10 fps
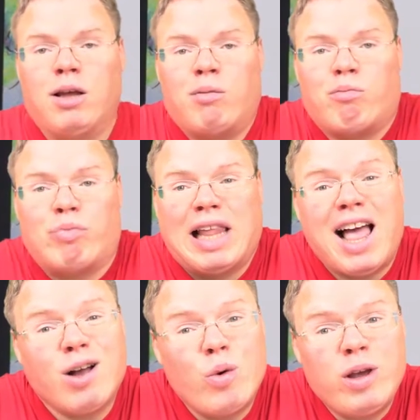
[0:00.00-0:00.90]

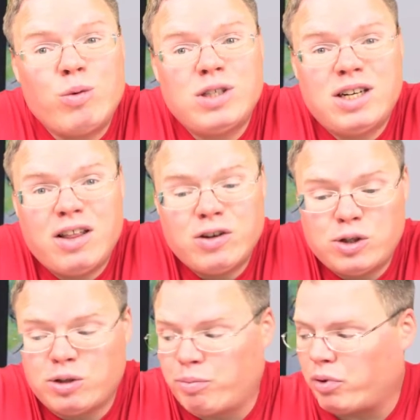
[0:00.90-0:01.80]
Blackwing was another
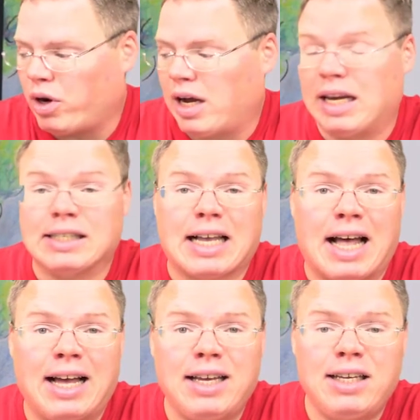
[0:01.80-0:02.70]
surprise.
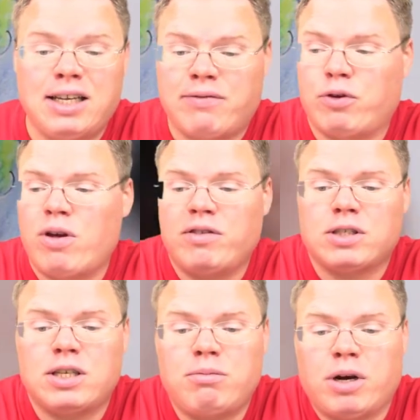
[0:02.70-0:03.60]
If you haven't
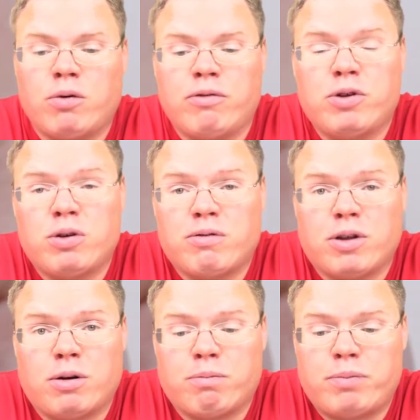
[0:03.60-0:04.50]
seen my review of
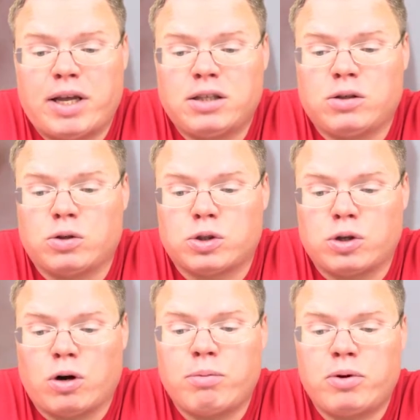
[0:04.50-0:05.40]
their pencil
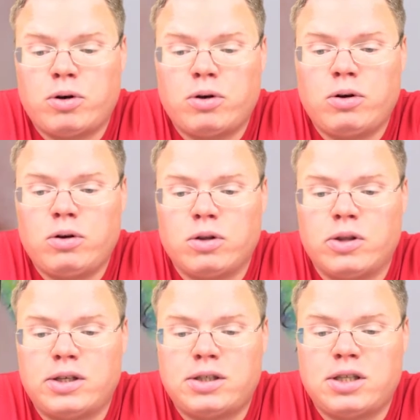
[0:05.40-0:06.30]
sharpener,
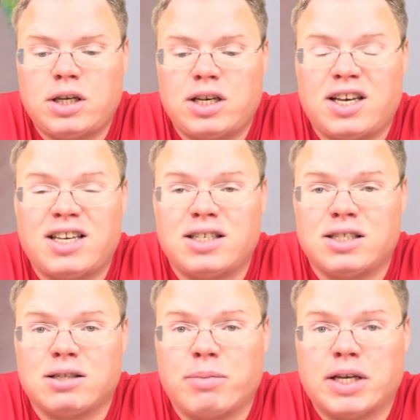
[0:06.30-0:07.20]
this thing
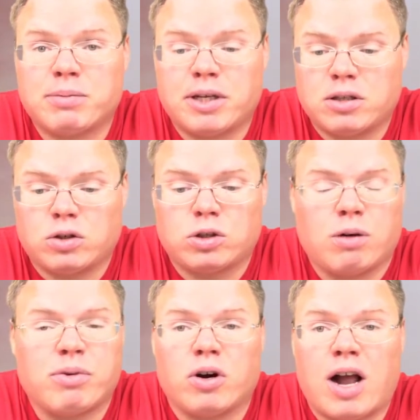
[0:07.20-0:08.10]
is the best pencil
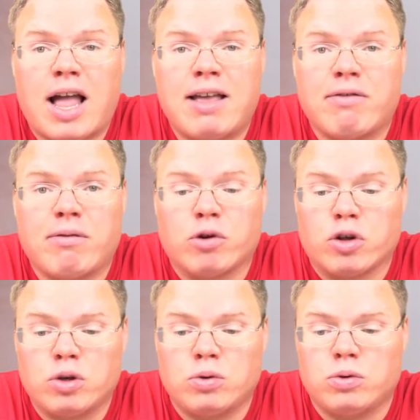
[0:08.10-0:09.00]
sharpener I have ever
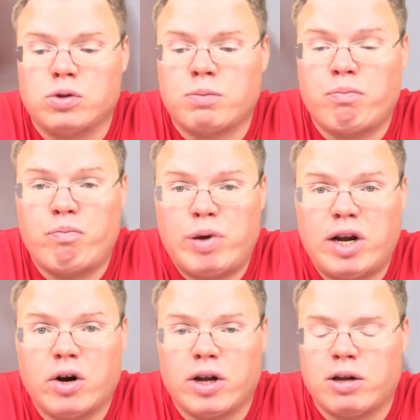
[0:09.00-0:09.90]
used,
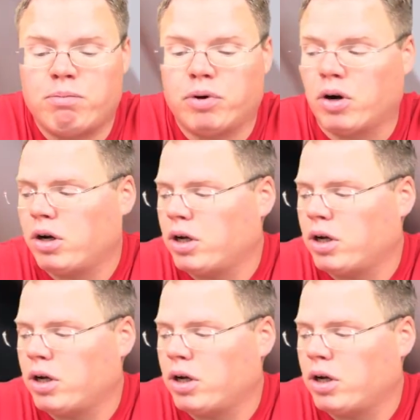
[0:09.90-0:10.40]
period, bar